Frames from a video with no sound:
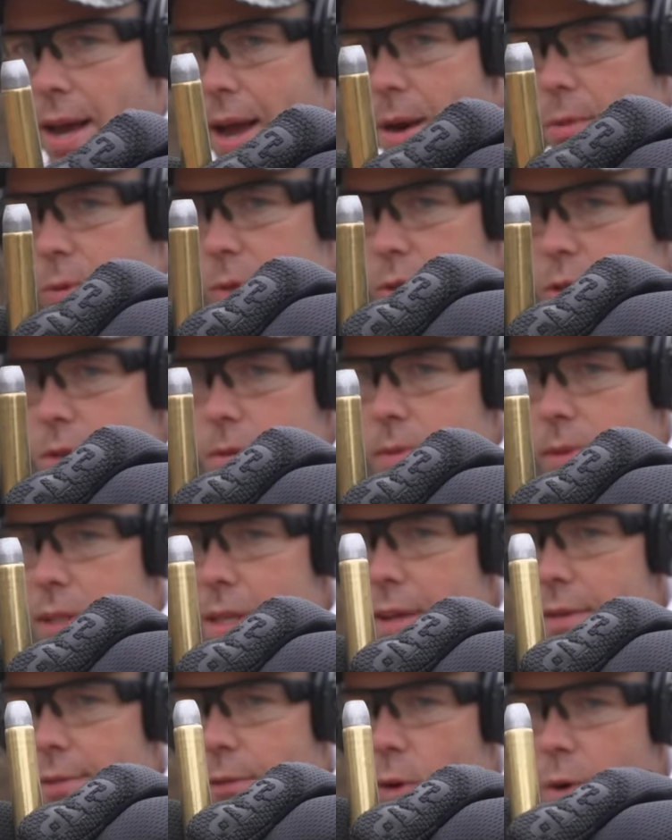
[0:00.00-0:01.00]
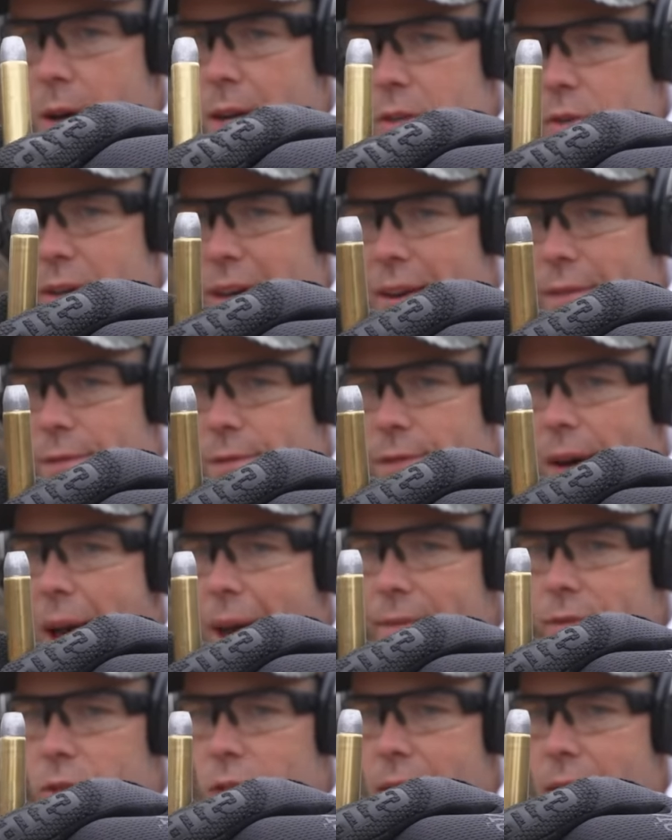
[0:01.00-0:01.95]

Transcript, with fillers: I will shoot the four hundred five